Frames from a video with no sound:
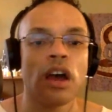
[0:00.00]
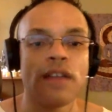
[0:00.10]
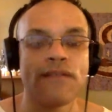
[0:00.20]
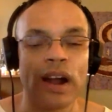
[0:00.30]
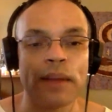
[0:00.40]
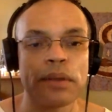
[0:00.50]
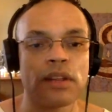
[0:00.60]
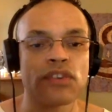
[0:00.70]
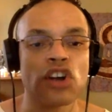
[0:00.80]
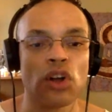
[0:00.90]
environment
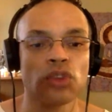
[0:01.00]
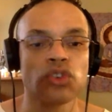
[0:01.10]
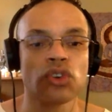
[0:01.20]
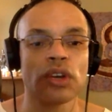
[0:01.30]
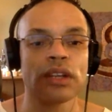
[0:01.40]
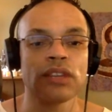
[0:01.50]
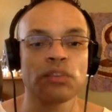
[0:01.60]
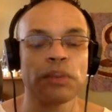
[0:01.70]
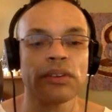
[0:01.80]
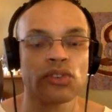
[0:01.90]
of culture and
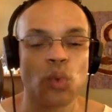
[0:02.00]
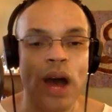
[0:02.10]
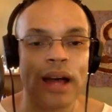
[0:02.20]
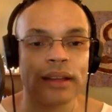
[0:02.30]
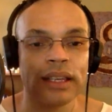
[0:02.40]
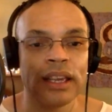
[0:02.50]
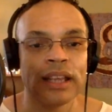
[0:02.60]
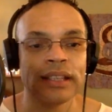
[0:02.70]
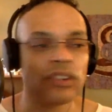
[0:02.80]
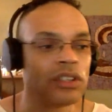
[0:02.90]
spirituality,
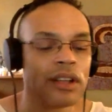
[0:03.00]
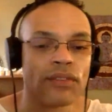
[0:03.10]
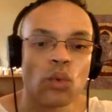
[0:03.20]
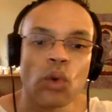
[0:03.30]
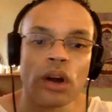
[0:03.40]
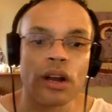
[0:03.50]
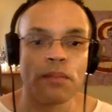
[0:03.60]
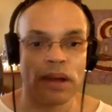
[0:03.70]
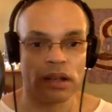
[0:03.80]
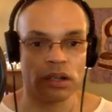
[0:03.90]
that she didn't have to worry
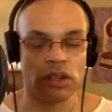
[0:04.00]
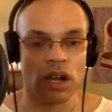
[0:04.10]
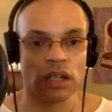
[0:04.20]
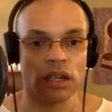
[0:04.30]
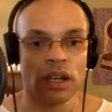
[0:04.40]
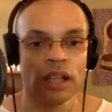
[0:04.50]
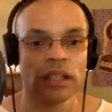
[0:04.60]
about her daughter,